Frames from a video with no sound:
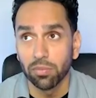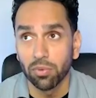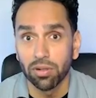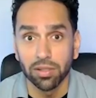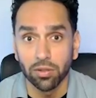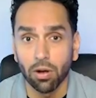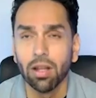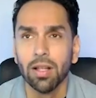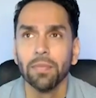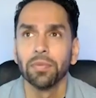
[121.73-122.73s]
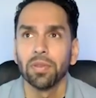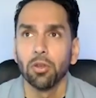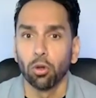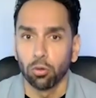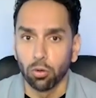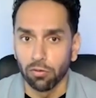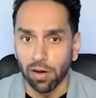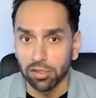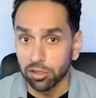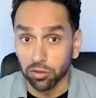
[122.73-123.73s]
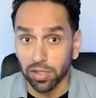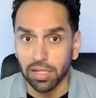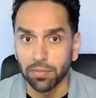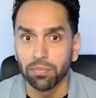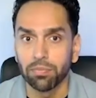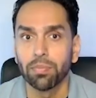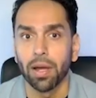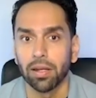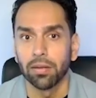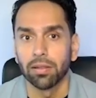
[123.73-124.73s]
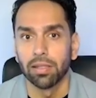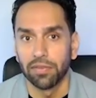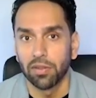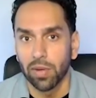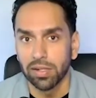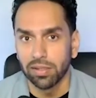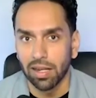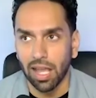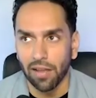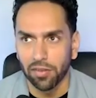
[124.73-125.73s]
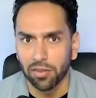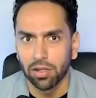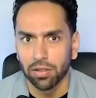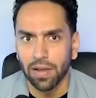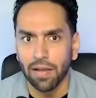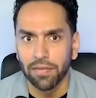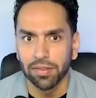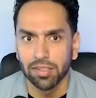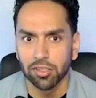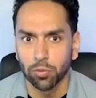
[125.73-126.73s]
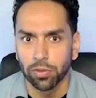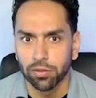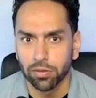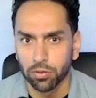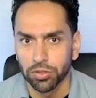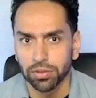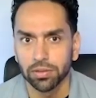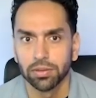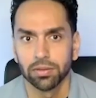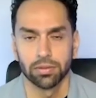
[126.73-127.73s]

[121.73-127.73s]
important than you could go running is great, but lifting weights at after 35, they say is super crucial.